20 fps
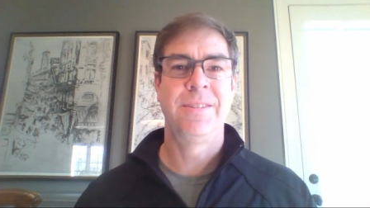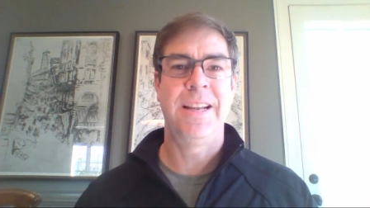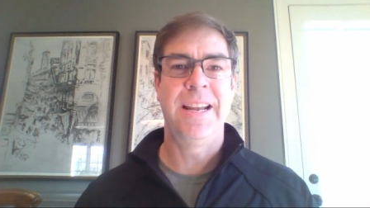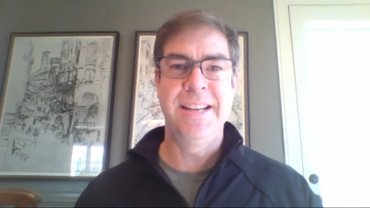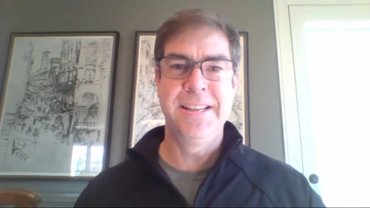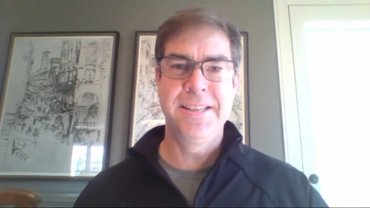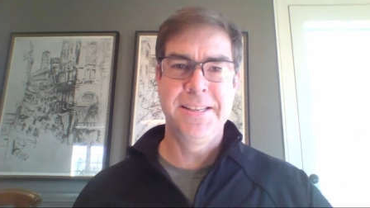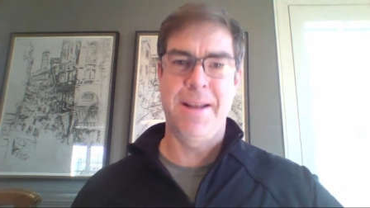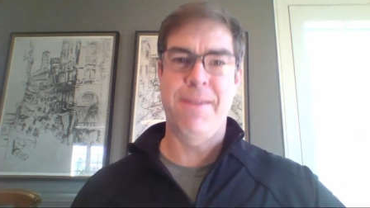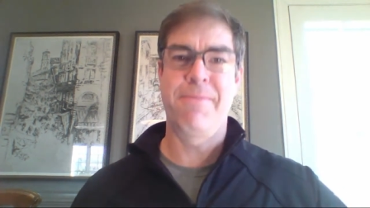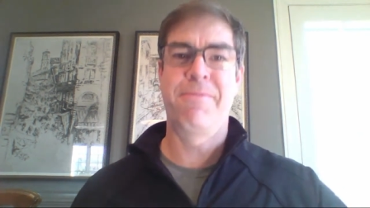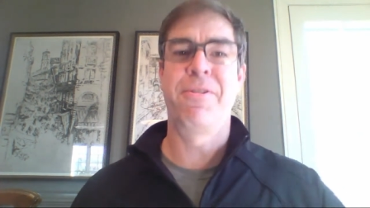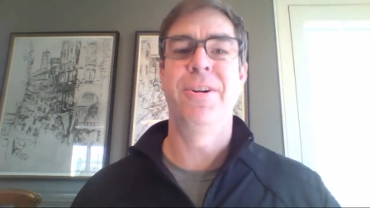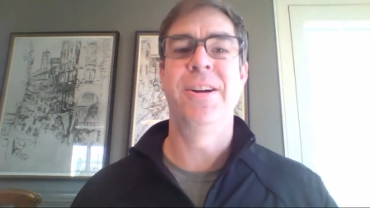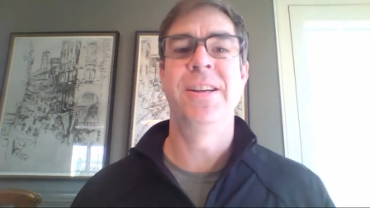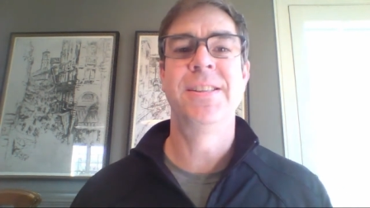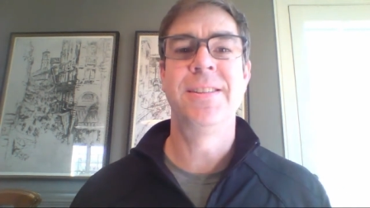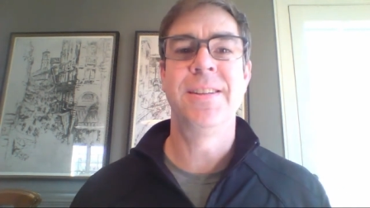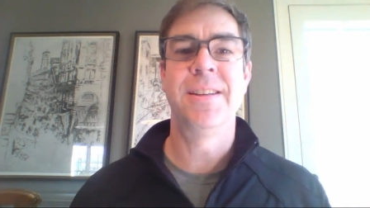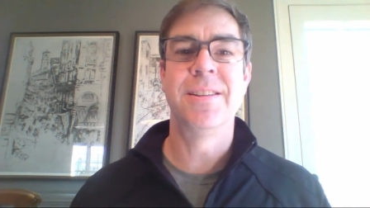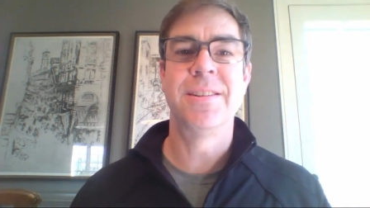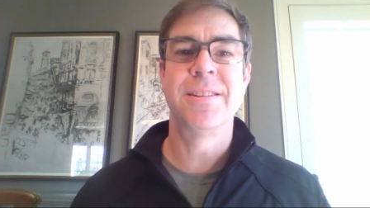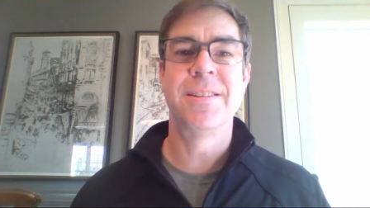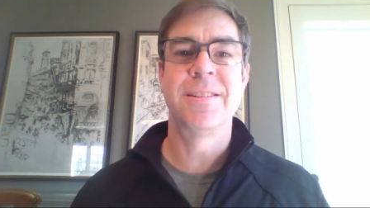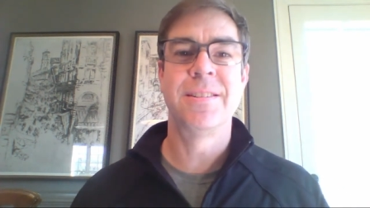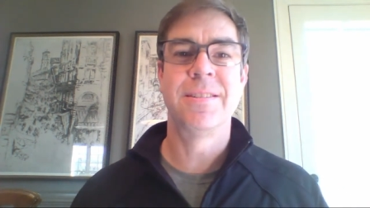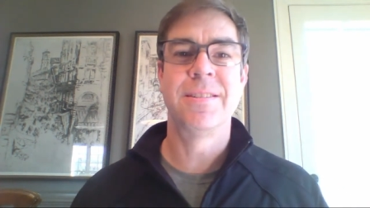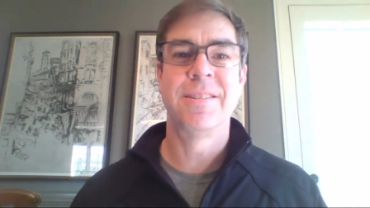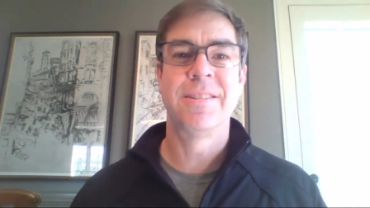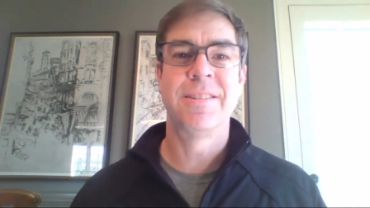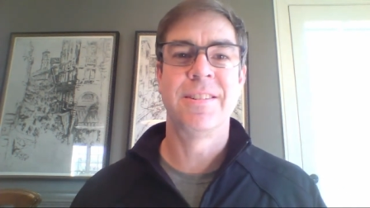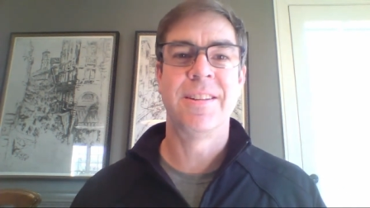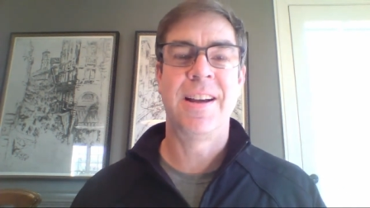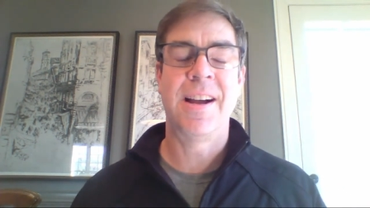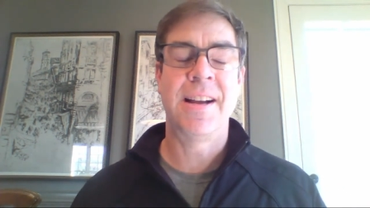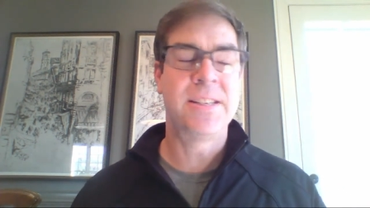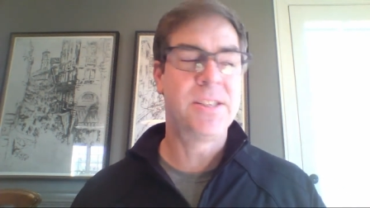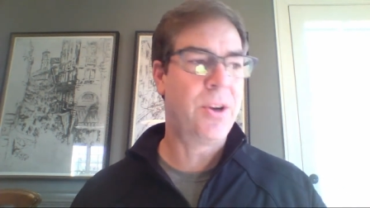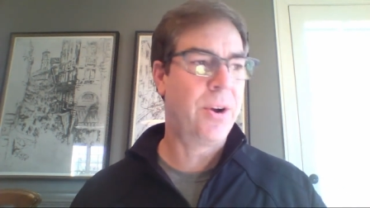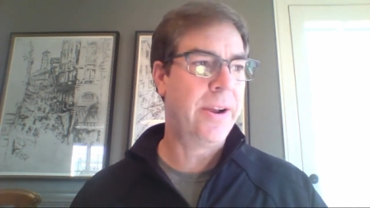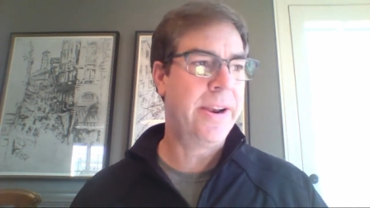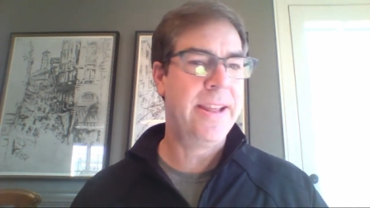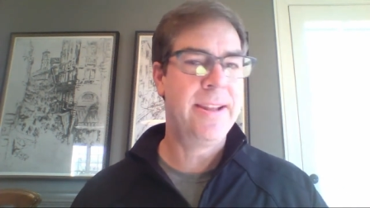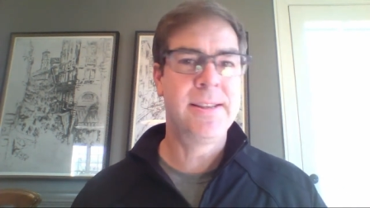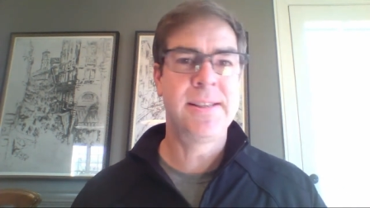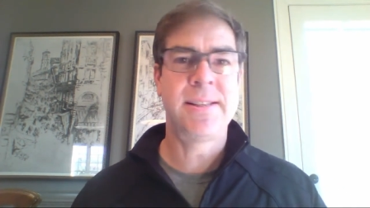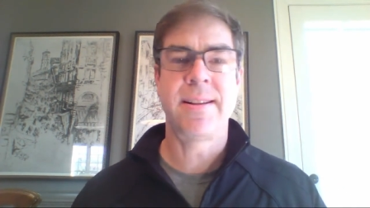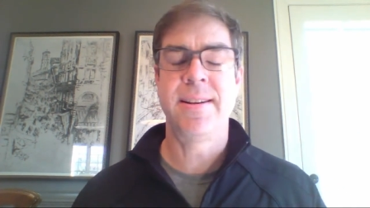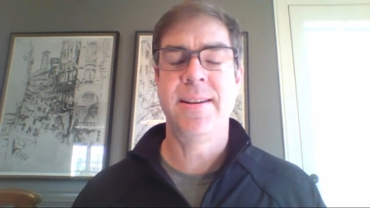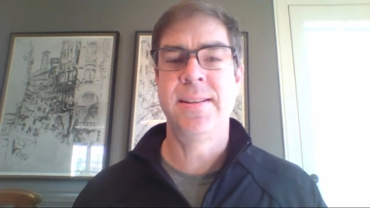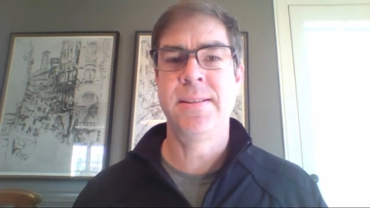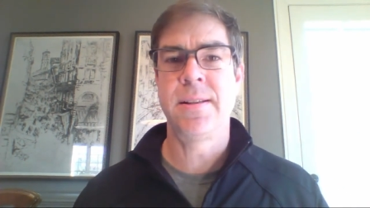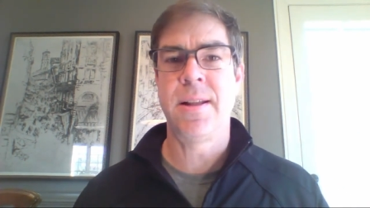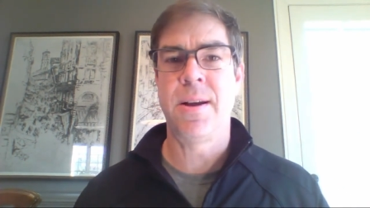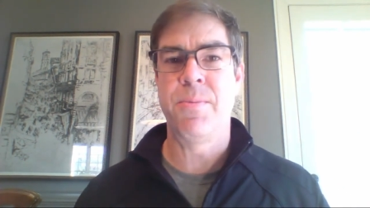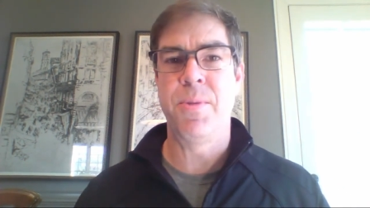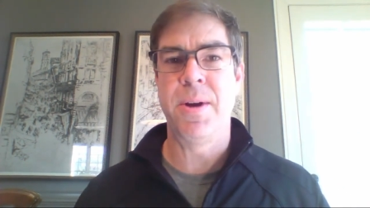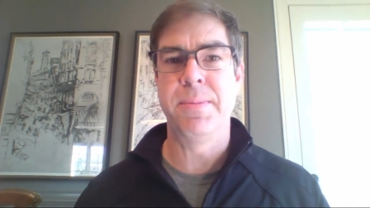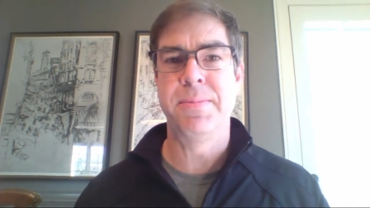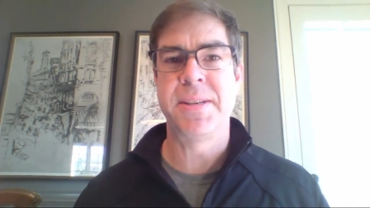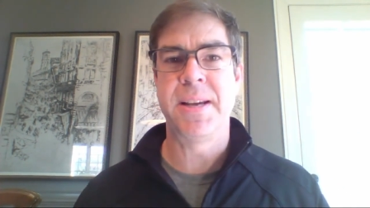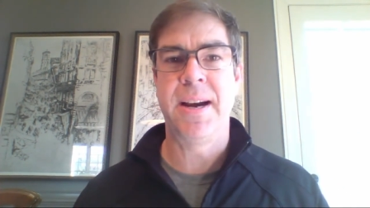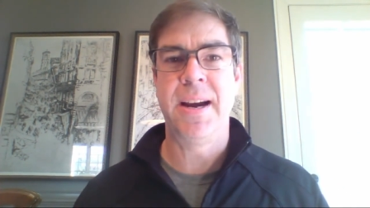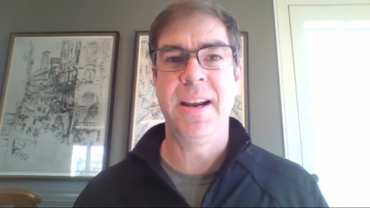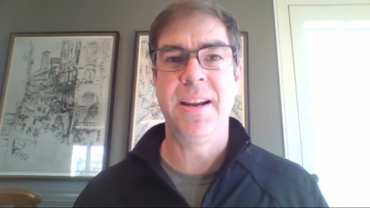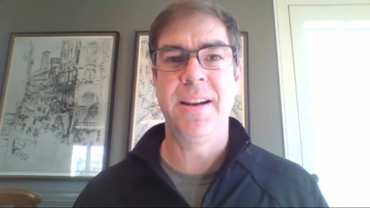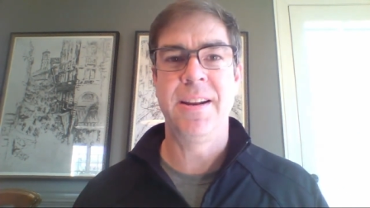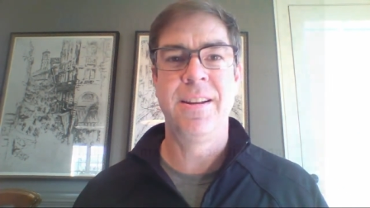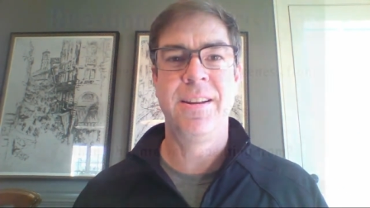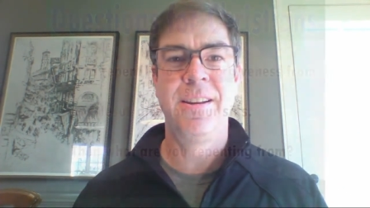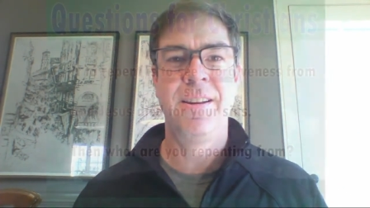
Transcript: Islam, for instance. I saw an Islam website